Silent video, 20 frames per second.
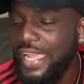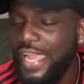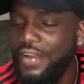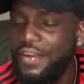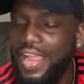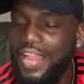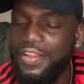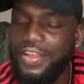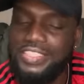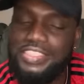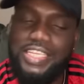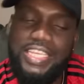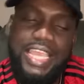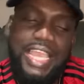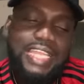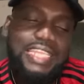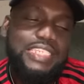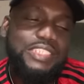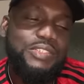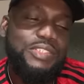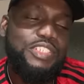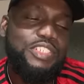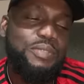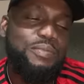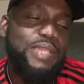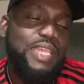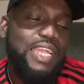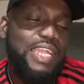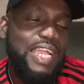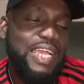Erroll, watch out, this is
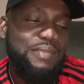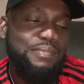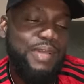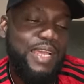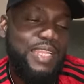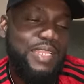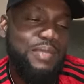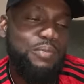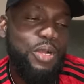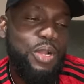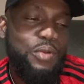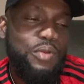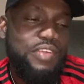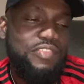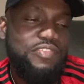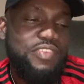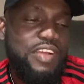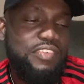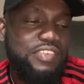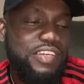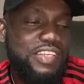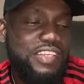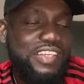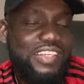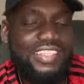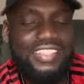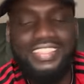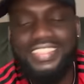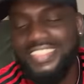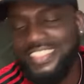Jamaican man about riff-raff
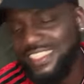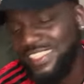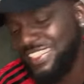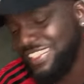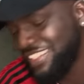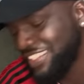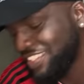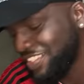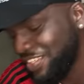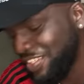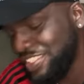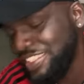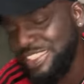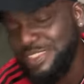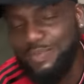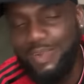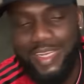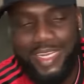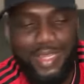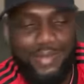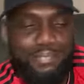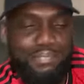and countryman.